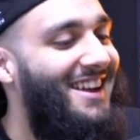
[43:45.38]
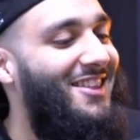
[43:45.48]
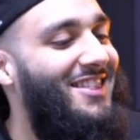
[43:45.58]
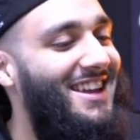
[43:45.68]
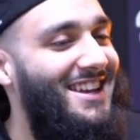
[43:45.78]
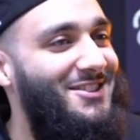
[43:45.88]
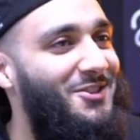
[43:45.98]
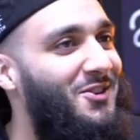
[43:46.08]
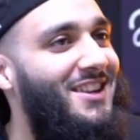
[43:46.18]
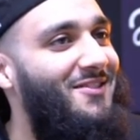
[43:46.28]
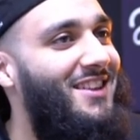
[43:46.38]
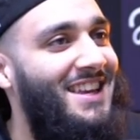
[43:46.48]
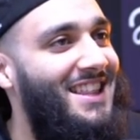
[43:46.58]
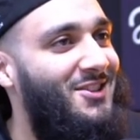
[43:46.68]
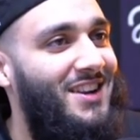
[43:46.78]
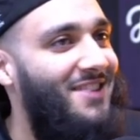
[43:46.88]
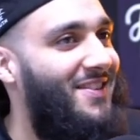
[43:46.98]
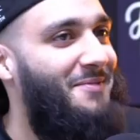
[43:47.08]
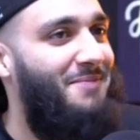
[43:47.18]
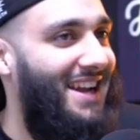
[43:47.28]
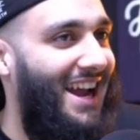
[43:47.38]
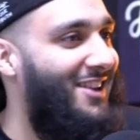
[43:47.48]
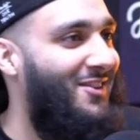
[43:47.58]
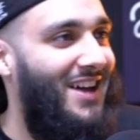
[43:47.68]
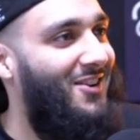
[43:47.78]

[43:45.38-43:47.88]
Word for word: The thing is, you didn't even think that, so I didn't even have to bring any of